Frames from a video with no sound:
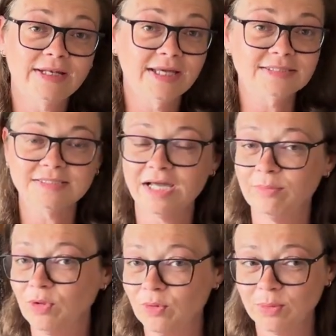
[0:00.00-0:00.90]
Next
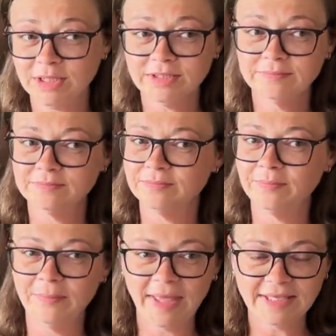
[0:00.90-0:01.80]
time you will
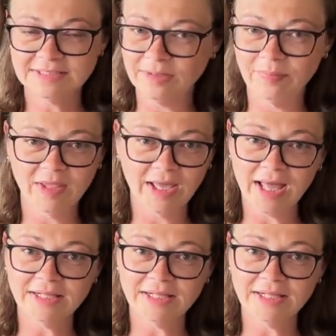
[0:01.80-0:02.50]
make something